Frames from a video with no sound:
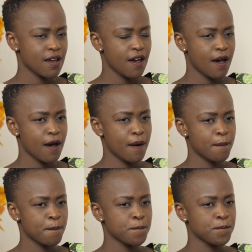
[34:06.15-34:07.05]

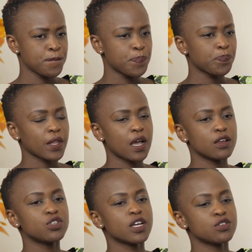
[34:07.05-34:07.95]
Are
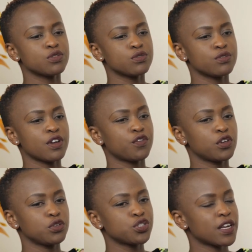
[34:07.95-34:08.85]
you trying to
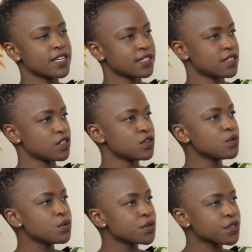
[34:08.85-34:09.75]
revolutionize the
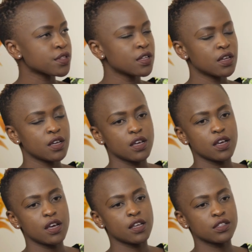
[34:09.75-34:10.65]
youth?
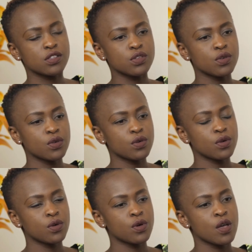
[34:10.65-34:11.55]
And
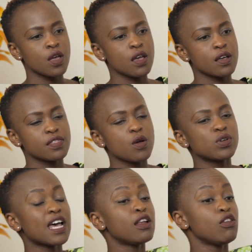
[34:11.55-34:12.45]
so there
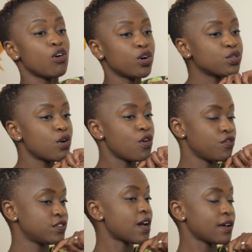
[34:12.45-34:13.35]
was a lot
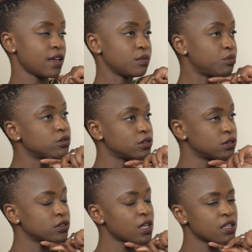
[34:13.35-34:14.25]
of tug and
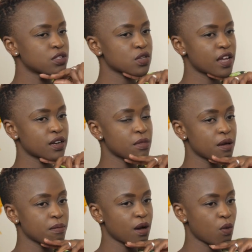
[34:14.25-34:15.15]
pull. And so I
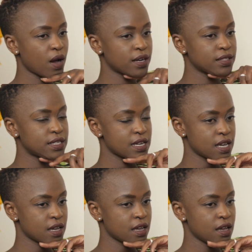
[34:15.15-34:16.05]
remember one
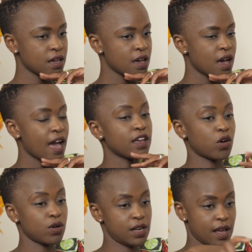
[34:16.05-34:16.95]
day, I
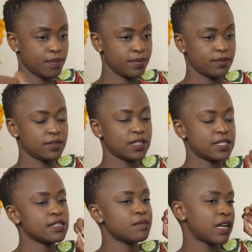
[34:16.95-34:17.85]
call up the
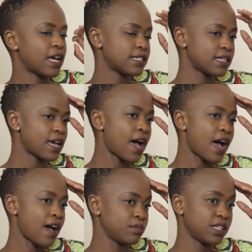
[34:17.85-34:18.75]
team and I say,
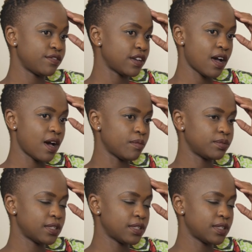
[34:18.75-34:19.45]
I'm giving up.